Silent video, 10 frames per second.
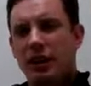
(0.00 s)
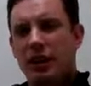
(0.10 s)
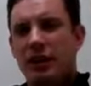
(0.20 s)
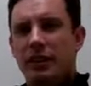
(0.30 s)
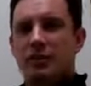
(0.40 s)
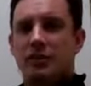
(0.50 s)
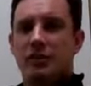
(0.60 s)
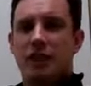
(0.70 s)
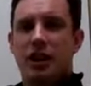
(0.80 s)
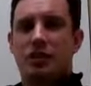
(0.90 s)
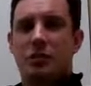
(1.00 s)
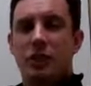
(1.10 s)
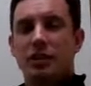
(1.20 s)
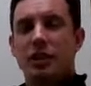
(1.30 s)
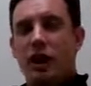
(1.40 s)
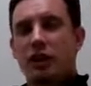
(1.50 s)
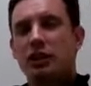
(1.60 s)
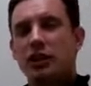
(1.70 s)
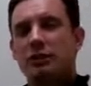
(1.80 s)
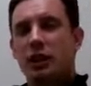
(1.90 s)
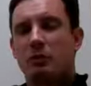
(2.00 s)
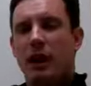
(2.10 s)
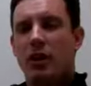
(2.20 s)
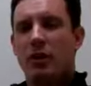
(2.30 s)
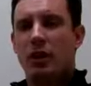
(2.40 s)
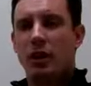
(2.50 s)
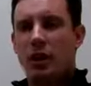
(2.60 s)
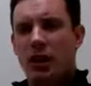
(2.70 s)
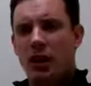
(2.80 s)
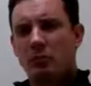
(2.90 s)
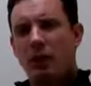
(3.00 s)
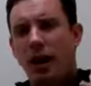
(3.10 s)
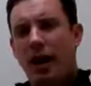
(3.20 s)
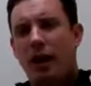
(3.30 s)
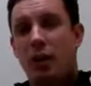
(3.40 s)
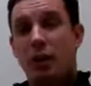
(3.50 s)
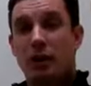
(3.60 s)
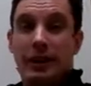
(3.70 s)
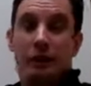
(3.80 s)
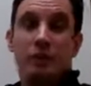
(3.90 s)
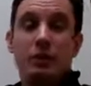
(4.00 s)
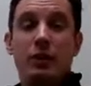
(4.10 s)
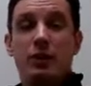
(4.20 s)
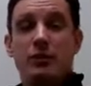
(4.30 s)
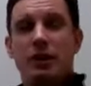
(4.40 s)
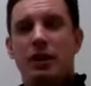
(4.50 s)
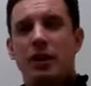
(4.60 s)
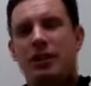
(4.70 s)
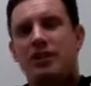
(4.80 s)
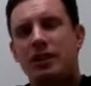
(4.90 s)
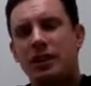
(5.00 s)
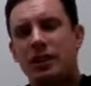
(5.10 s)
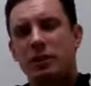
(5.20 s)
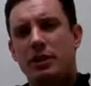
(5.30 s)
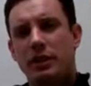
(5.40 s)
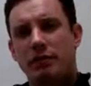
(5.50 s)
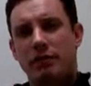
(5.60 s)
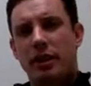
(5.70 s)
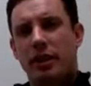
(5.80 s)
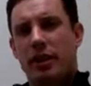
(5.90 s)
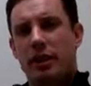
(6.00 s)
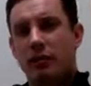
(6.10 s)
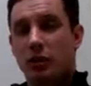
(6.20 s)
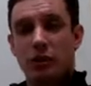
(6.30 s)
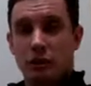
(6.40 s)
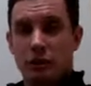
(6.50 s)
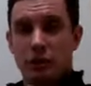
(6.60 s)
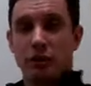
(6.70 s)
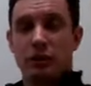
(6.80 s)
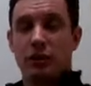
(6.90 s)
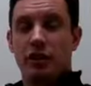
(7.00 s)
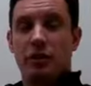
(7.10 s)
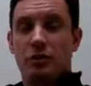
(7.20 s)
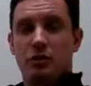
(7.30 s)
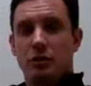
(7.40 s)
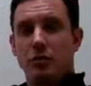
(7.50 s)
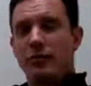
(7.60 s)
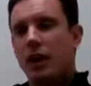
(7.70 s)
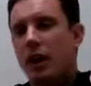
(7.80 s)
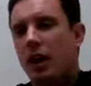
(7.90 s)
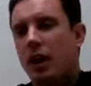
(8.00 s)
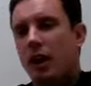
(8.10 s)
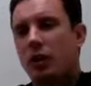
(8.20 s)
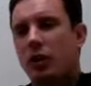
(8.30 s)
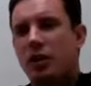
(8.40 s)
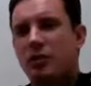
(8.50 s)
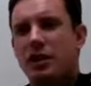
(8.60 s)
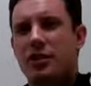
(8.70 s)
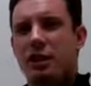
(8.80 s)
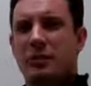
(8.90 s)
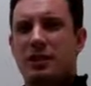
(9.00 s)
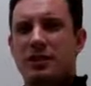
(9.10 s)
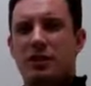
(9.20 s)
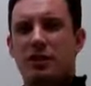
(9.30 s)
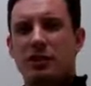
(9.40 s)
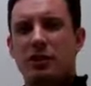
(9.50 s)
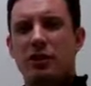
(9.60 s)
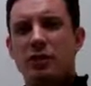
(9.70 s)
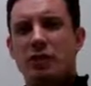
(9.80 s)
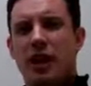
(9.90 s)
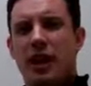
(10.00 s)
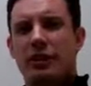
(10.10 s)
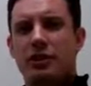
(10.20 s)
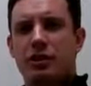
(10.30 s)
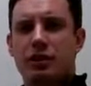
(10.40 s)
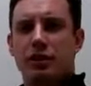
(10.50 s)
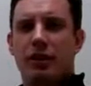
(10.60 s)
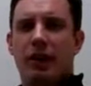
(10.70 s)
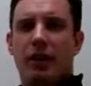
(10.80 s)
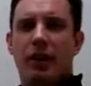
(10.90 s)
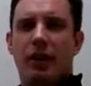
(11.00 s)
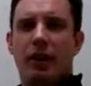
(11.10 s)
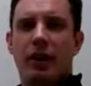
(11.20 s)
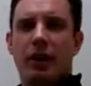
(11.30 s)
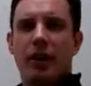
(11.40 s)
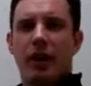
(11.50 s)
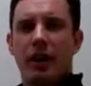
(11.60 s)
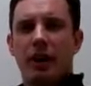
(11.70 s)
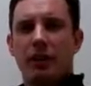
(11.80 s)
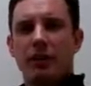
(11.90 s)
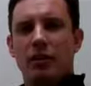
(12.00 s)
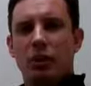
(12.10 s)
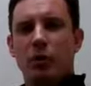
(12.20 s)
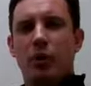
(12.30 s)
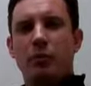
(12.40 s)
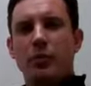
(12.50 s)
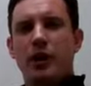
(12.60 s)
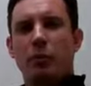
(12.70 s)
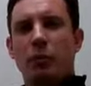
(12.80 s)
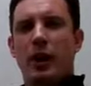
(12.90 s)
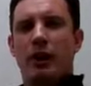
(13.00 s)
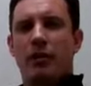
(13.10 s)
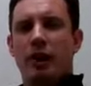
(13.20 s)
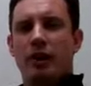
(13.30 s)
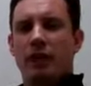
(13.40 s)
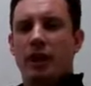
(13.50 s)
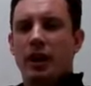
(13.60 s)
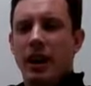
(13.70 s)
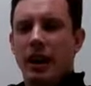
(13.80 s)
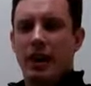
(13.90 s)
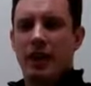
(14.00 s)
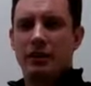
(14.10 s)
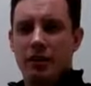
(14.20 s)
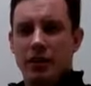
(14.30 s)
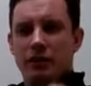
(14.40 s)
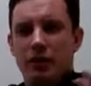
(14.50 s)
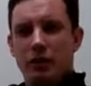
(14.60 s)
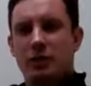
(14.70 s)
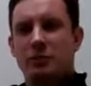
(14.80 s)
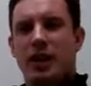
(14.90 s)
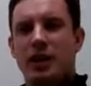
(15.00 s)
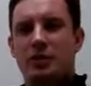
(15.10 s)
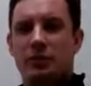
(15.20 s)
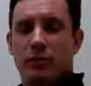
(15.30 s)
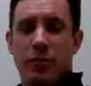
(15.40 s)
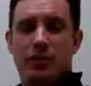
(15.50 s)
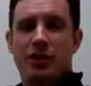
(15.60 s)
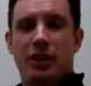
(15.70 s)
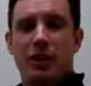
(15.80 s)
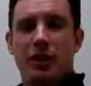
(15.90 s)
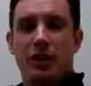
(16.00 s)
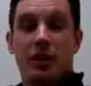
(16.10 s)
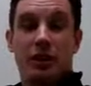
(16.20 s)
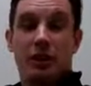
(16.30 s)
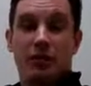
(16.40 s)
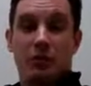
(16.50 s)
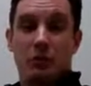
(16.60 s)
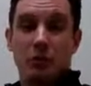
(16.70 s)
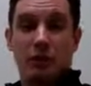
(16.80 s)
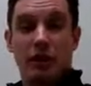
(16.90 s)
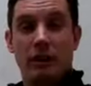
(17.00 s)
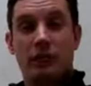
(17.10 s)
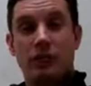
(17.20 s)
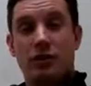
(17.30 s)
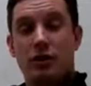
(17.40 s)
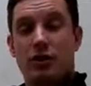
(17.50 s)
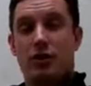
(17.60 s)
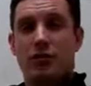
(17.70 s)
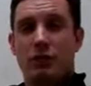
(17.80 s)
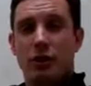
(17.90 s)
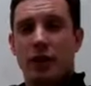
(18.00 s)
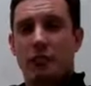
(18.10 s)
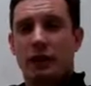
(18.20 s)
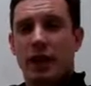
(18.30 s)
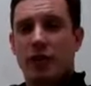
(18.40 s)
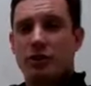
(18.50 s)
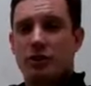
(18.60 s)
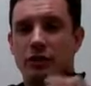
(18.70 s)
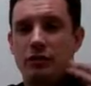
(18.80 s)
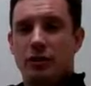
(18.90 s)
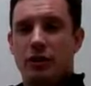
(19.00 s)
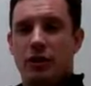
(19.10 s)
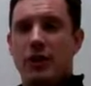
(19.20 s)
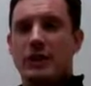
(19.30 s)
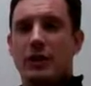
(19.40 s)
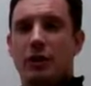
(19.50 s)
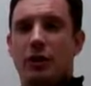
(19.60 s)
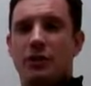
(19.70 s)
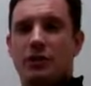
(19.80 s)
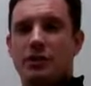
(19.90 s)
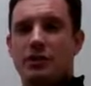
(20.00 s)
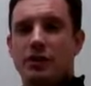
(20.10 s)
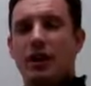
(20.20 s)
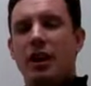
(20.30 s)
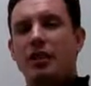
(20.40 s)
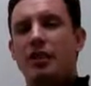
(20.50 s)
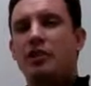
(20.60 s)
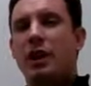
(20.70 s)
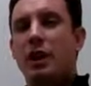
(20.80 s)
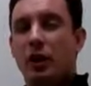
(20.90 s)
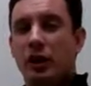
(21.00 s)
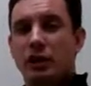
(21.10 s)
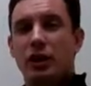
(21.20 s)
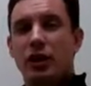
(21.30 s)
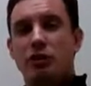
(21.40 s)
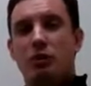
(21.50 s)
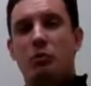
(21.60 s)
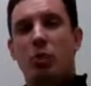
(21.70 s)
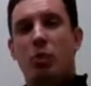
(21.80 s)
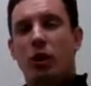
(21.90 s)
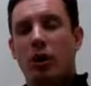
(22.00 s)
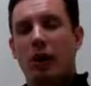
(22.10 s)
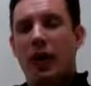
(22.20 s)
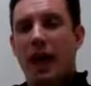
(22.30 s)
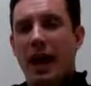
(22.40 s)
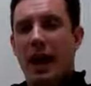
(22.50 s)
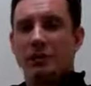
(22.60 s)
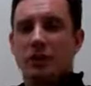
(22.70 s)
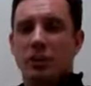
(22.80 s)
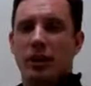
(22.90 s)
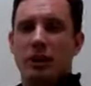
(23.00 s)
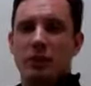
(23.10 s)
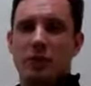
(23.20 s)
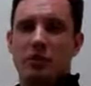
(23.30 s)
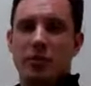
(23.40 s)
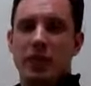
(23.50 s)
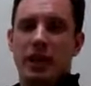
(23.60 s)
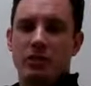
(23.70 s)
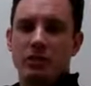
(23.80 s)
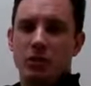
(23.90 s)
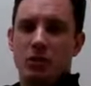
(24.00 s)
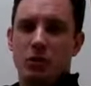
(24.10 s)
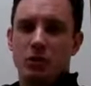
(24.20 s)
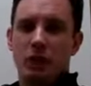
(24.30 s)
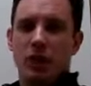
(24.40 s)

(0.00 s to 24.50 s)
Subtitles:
In this discussion, we're going to talk a little bit about how cloud computing security is a little bit different than what you're traditionally used to. We're also going to talk about sort of some of the new challenges that are out there that are worth being aware of, and if you're responsible for the security of your infrastructure, for your application, for your IT organization, that you may want to look into more as your organization begins to